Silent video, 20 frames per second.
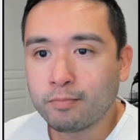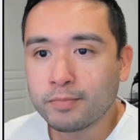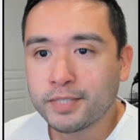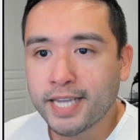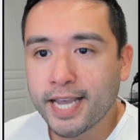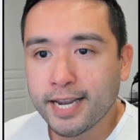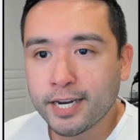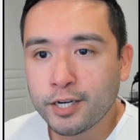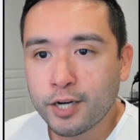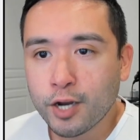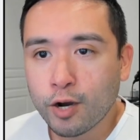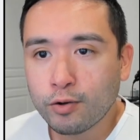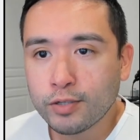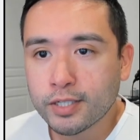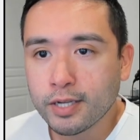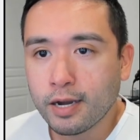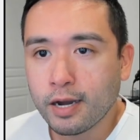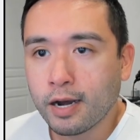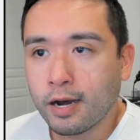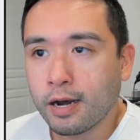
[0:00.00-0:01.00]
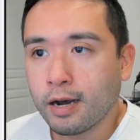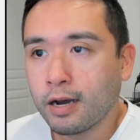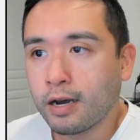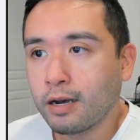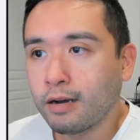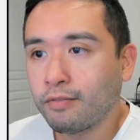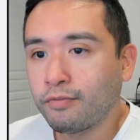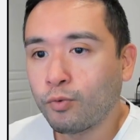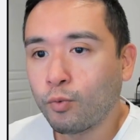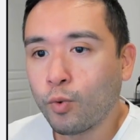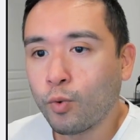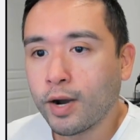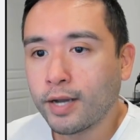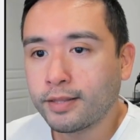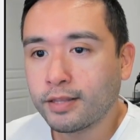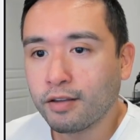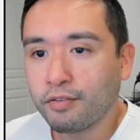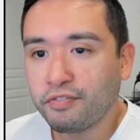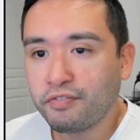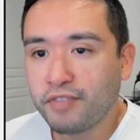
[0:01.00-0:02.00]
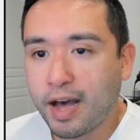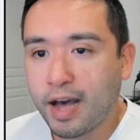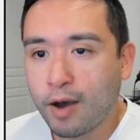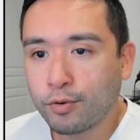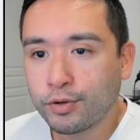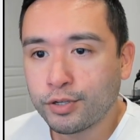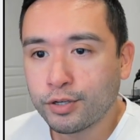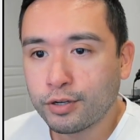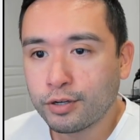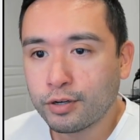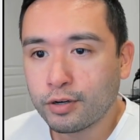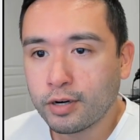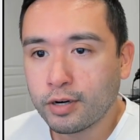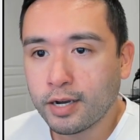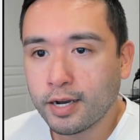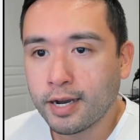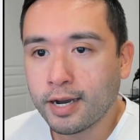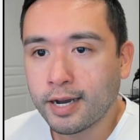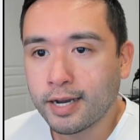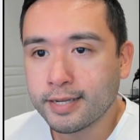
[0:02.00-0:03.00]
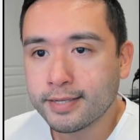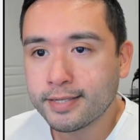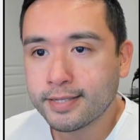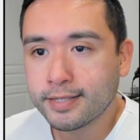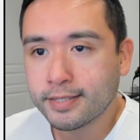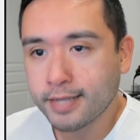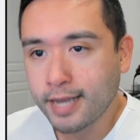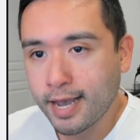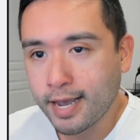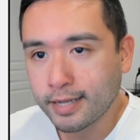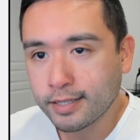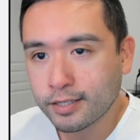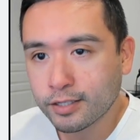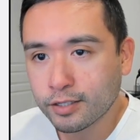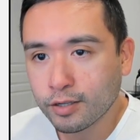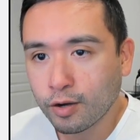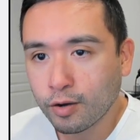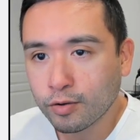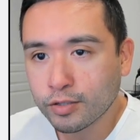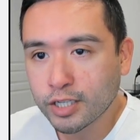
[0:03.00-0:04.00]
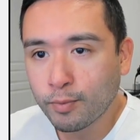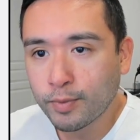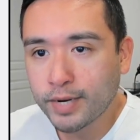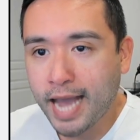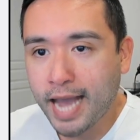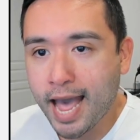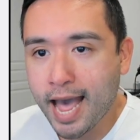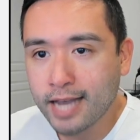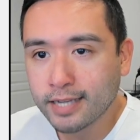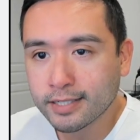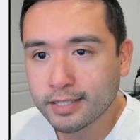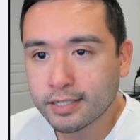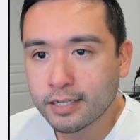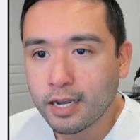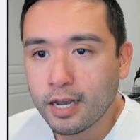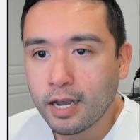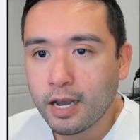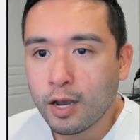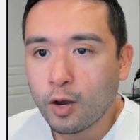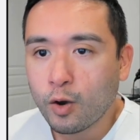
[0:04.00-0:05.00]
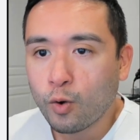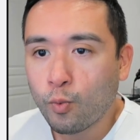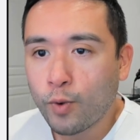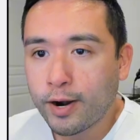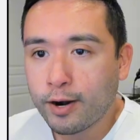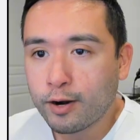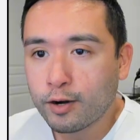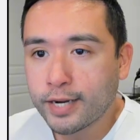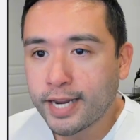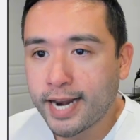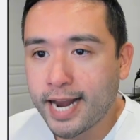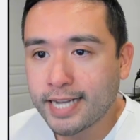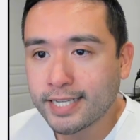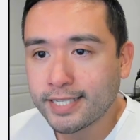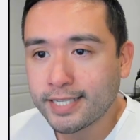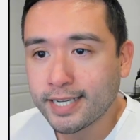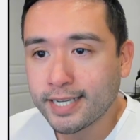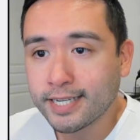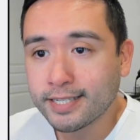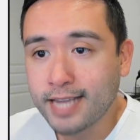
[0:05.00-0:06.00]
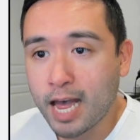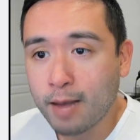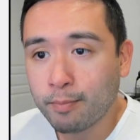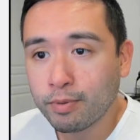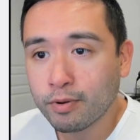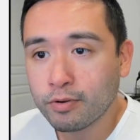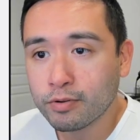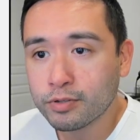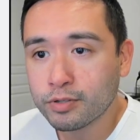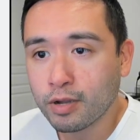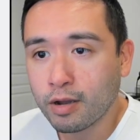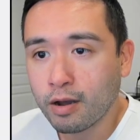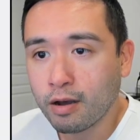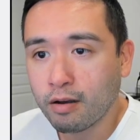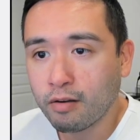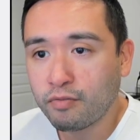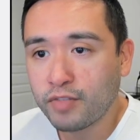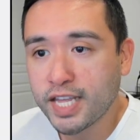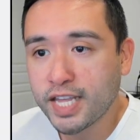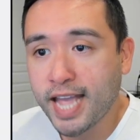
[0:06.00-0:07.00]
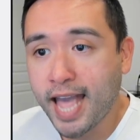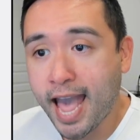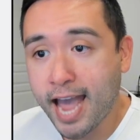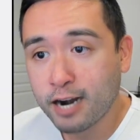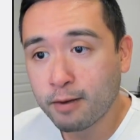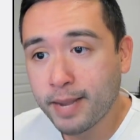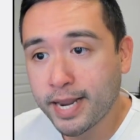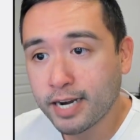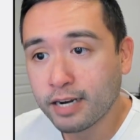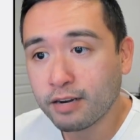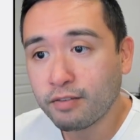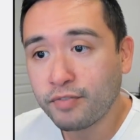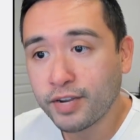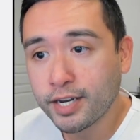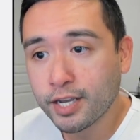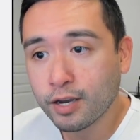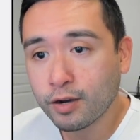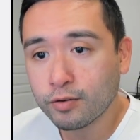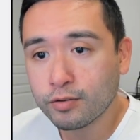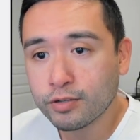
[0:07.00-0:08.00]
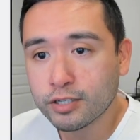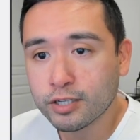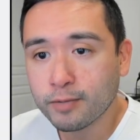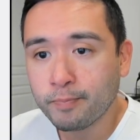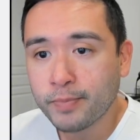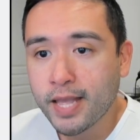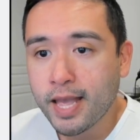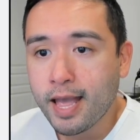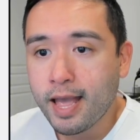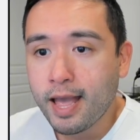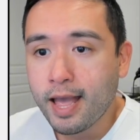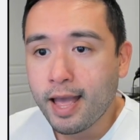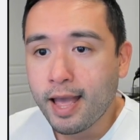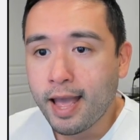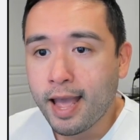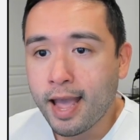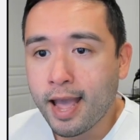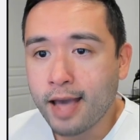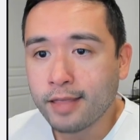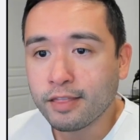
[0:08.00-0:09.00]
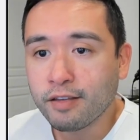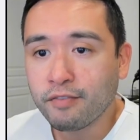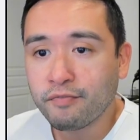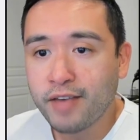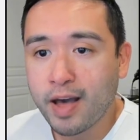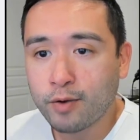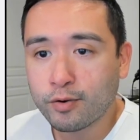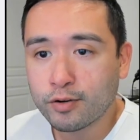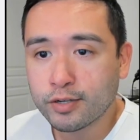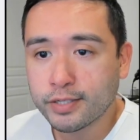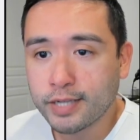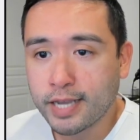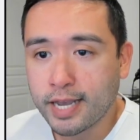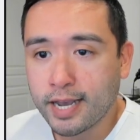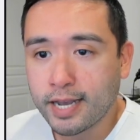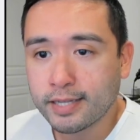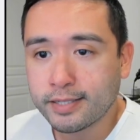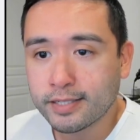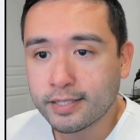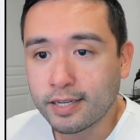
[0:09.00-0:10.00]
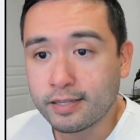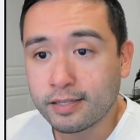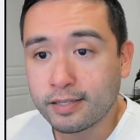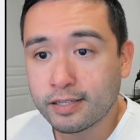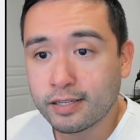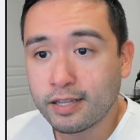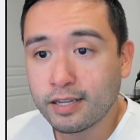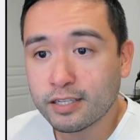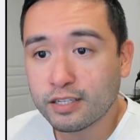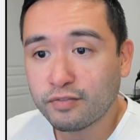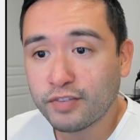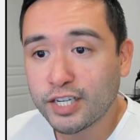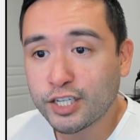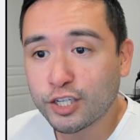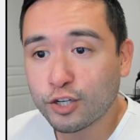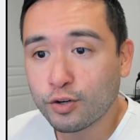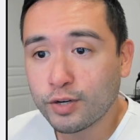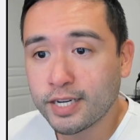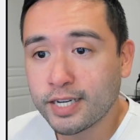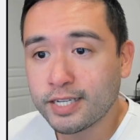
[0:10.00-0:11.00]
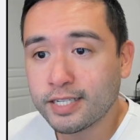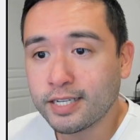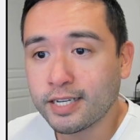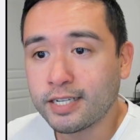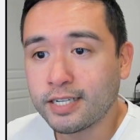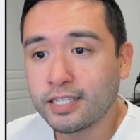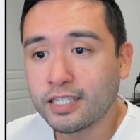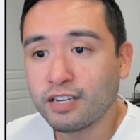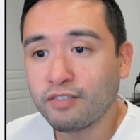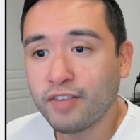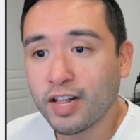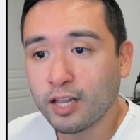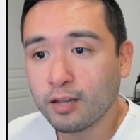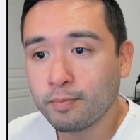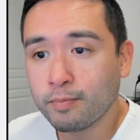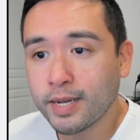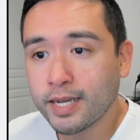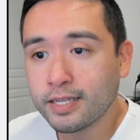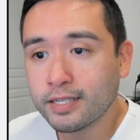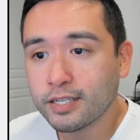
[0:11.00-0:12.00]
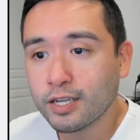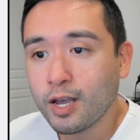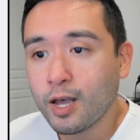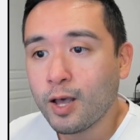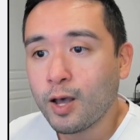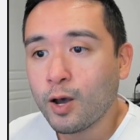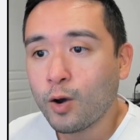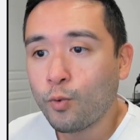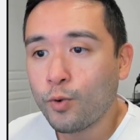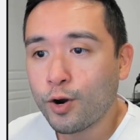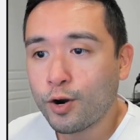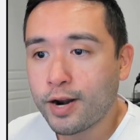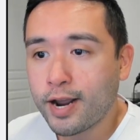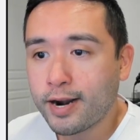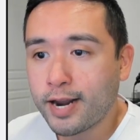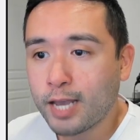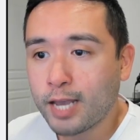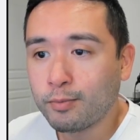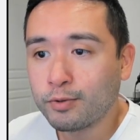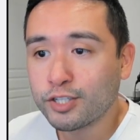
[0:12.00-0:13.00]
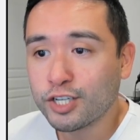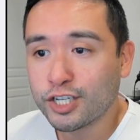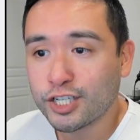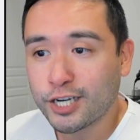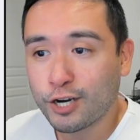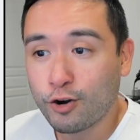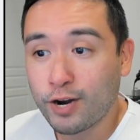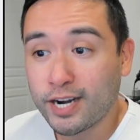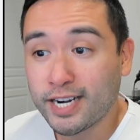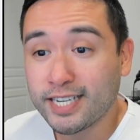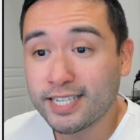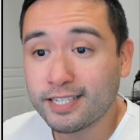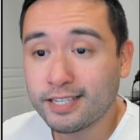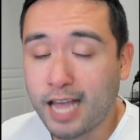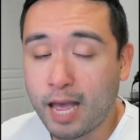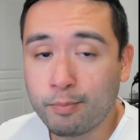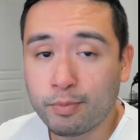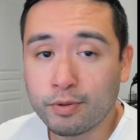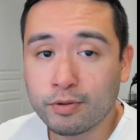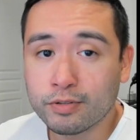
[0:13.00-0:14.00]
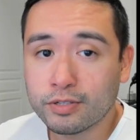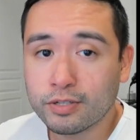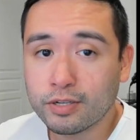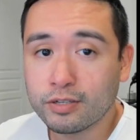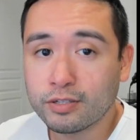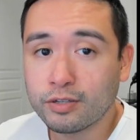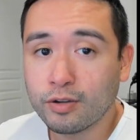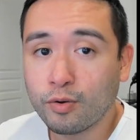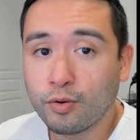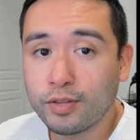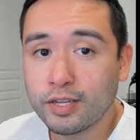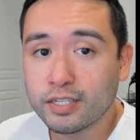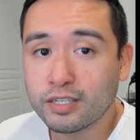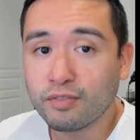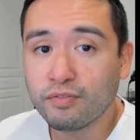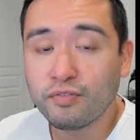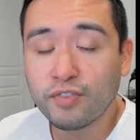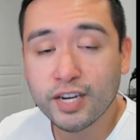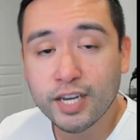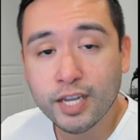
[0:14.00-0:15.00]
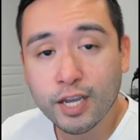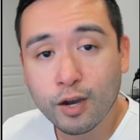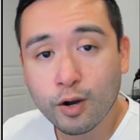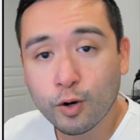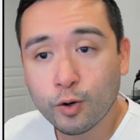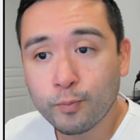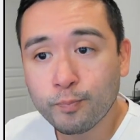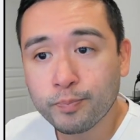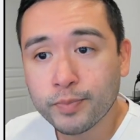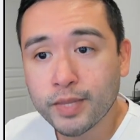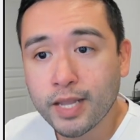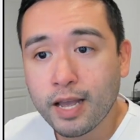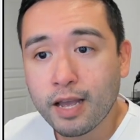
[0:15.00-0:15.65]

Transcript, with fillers: take note of what the founder said. So someone asked, where can I see examples of the animated videos? And the founder said, since this feature is in development, we are not able to share any samples. So this video